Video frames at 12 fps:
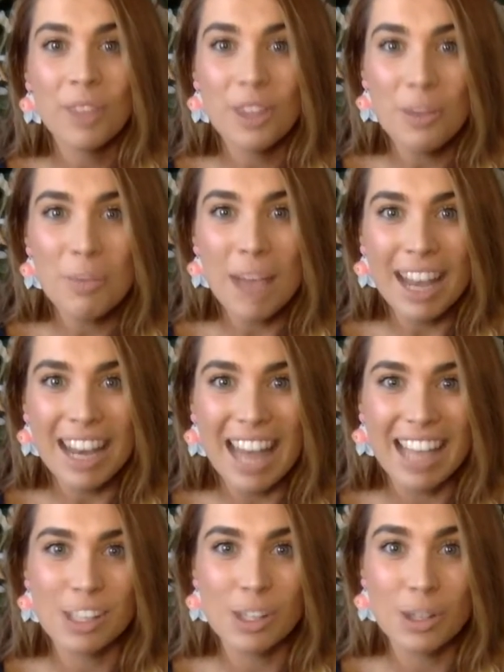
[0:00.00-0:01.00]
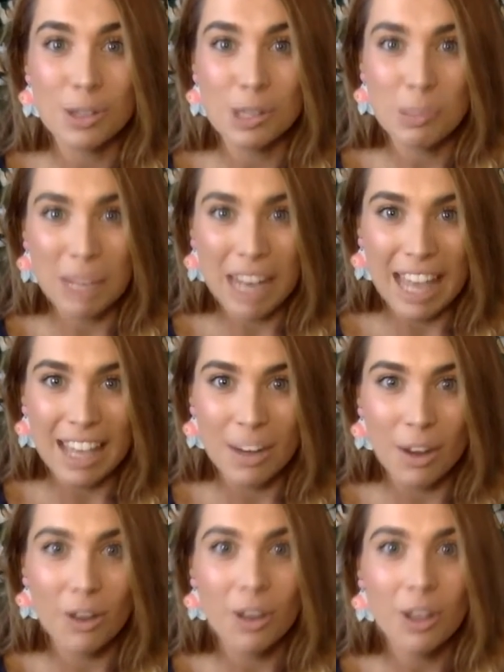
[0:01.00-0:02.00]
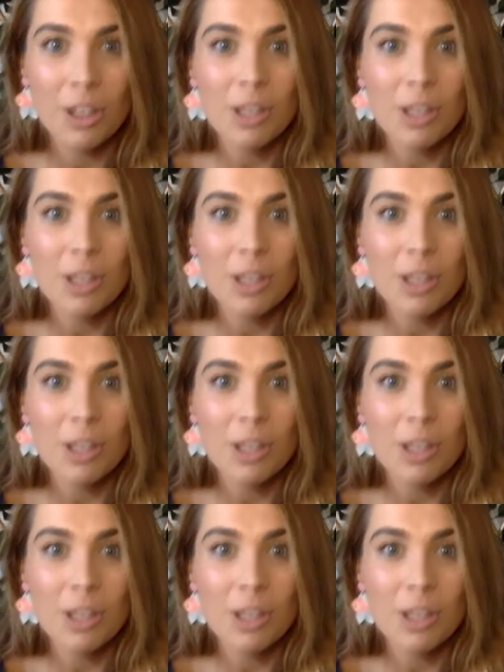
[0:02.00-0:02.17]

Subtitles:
You might like to use Play-Doh